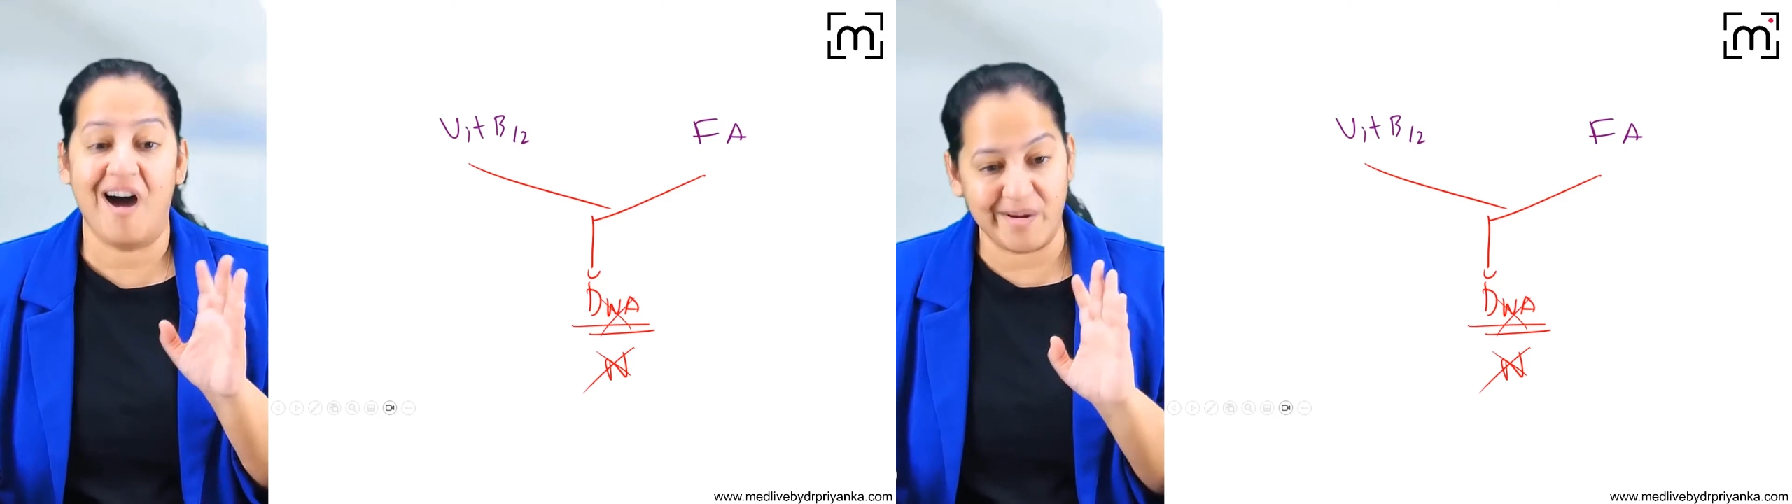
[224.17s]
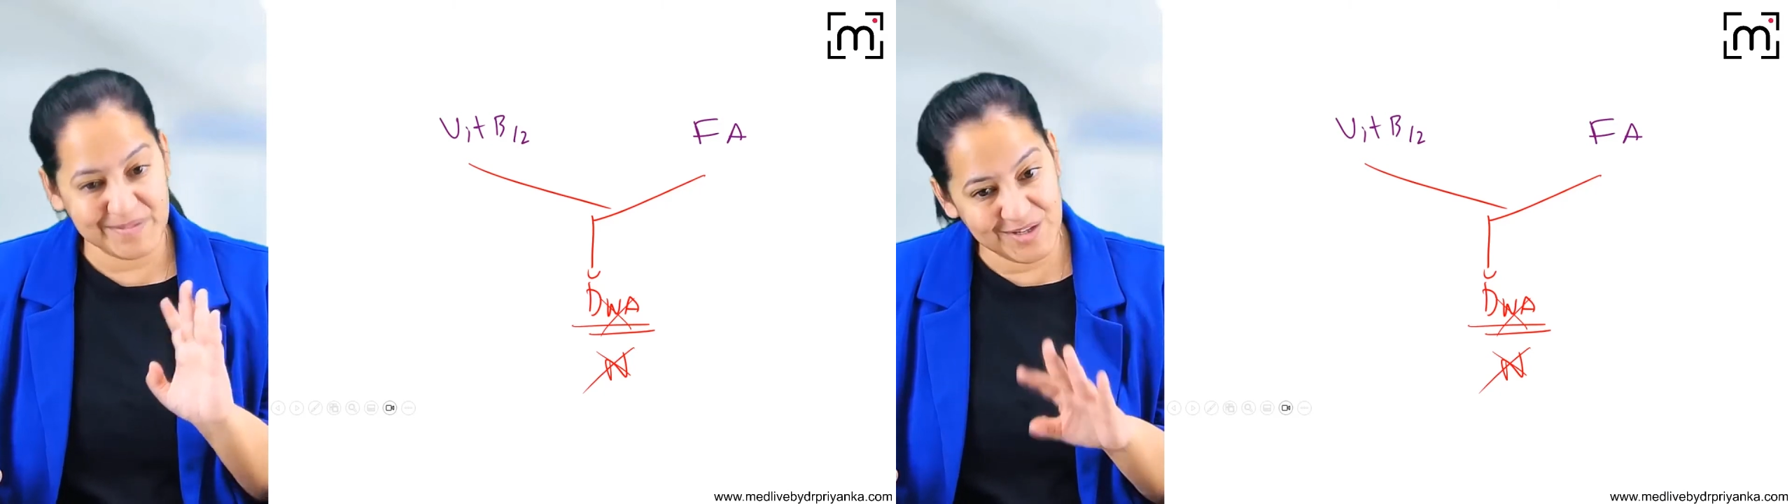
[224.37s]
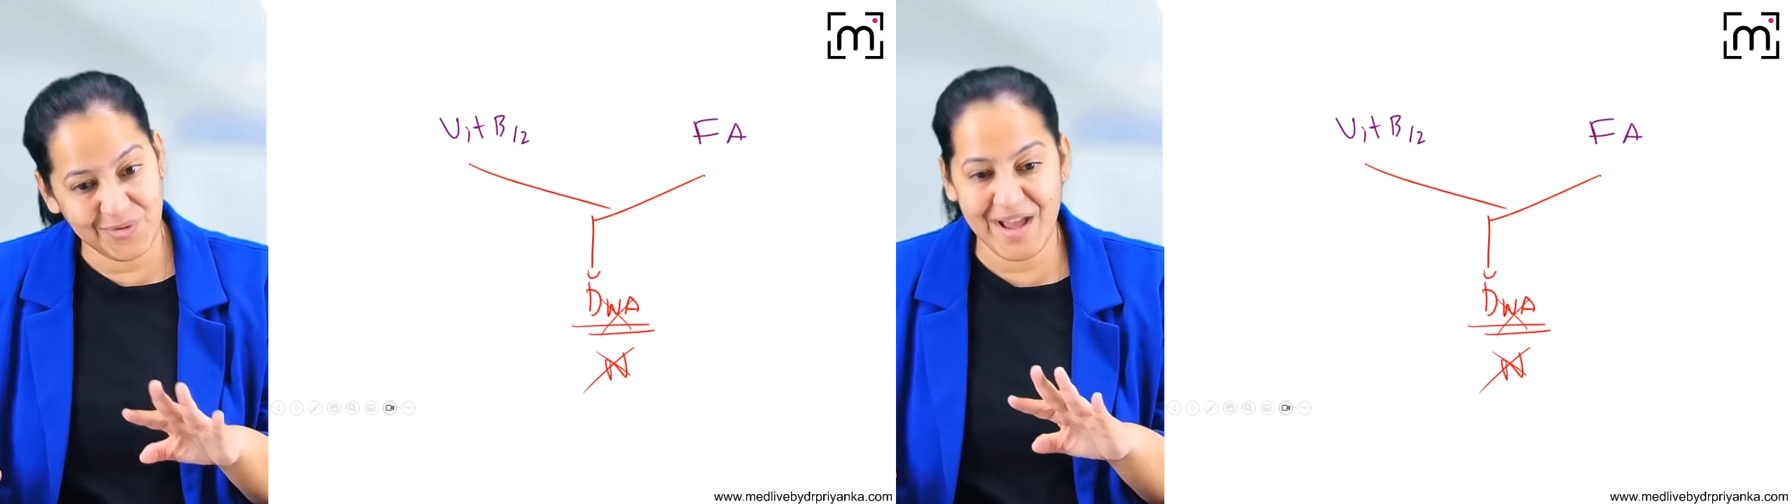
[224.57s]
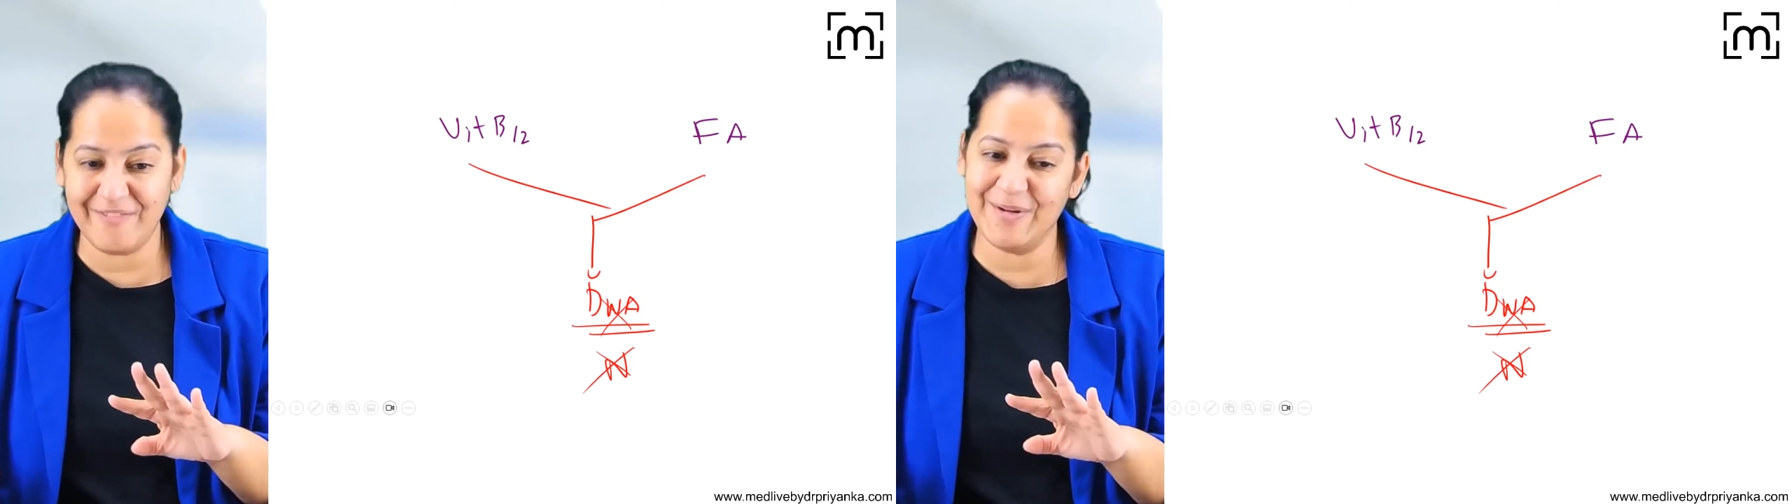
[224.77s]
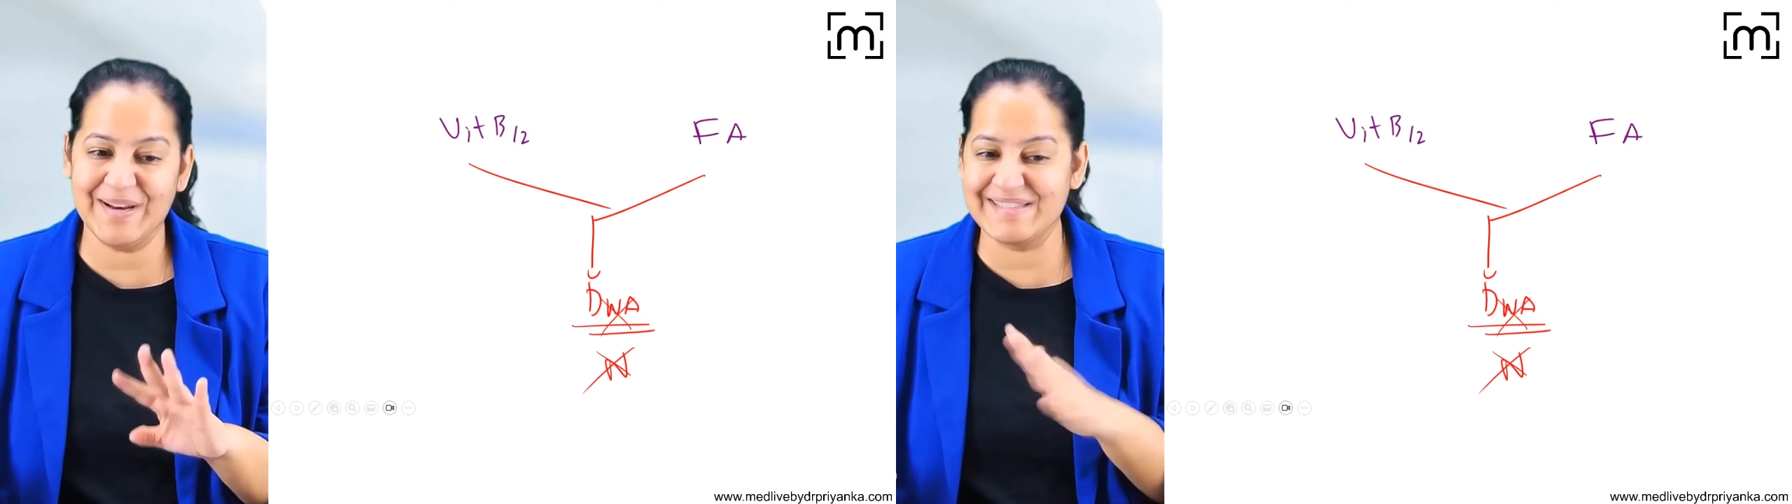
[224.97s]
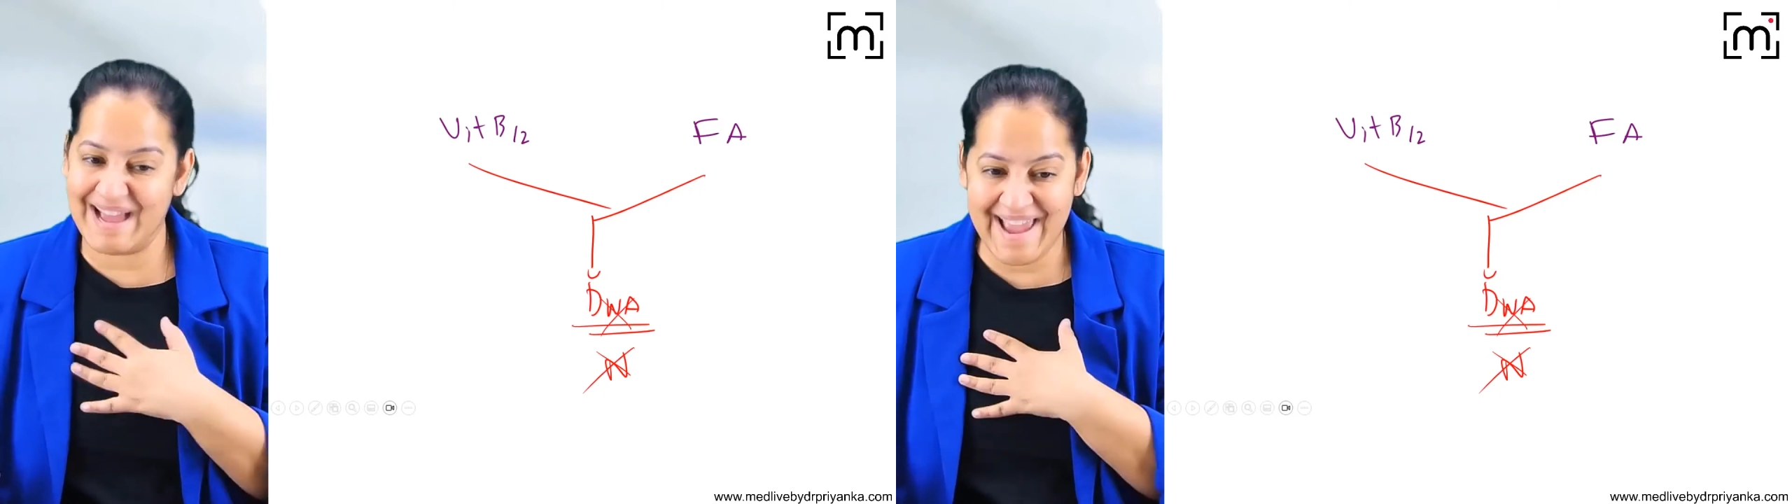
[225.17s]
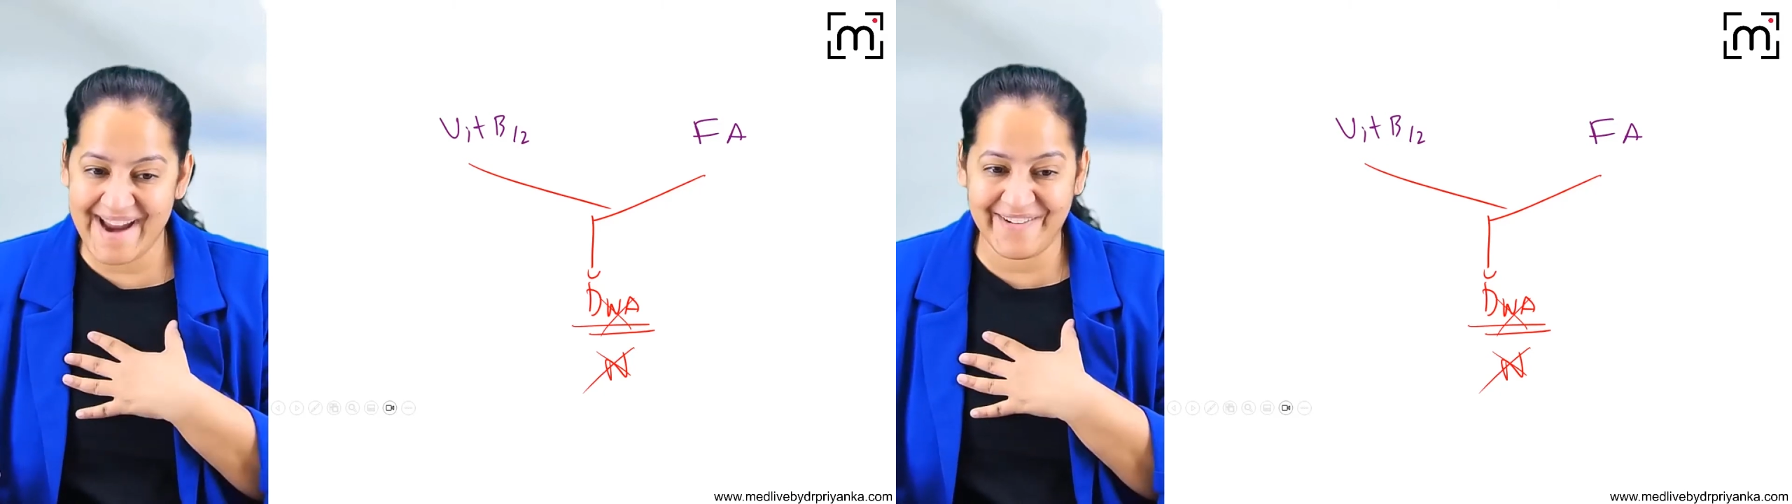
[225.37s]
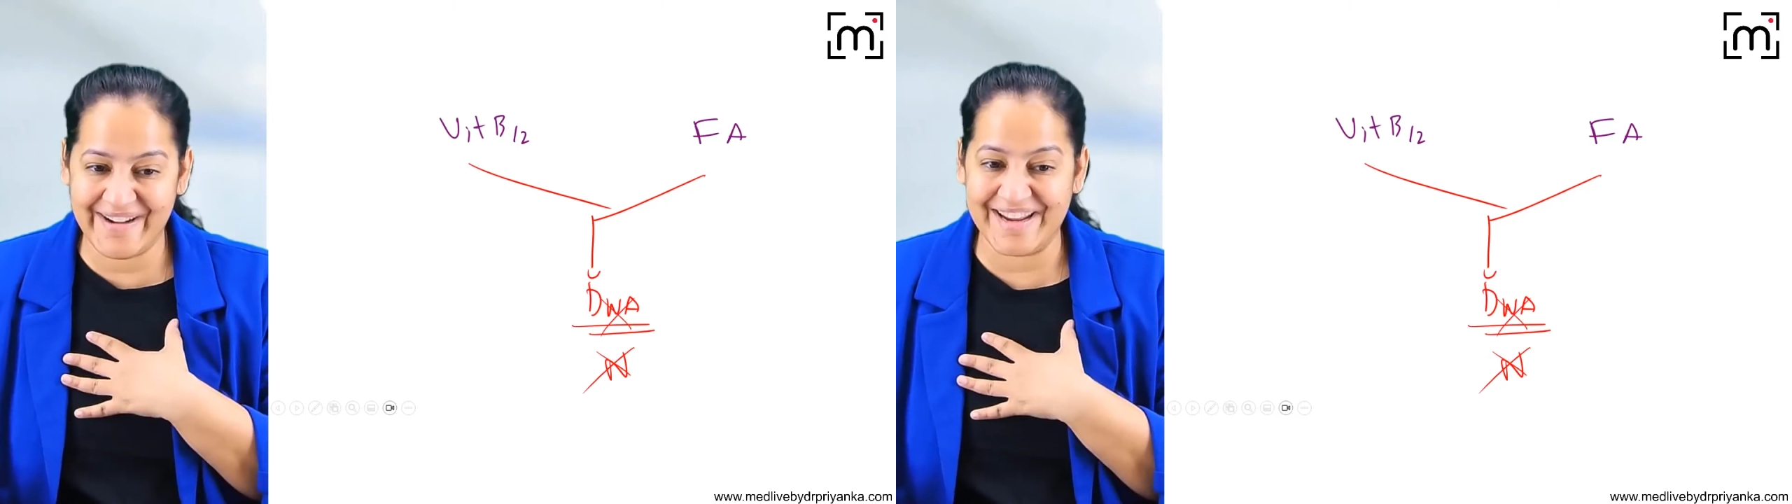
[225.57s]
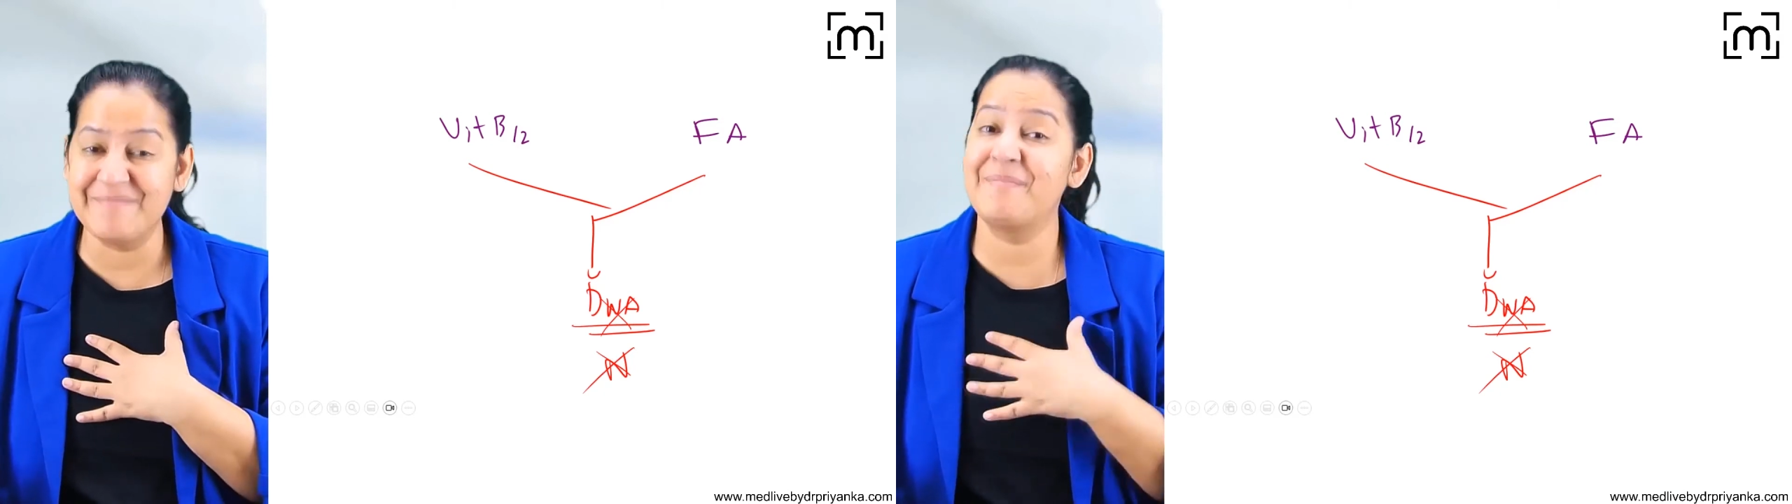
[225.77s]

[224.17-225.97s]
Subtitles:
RBC don't have nucleus, I agree.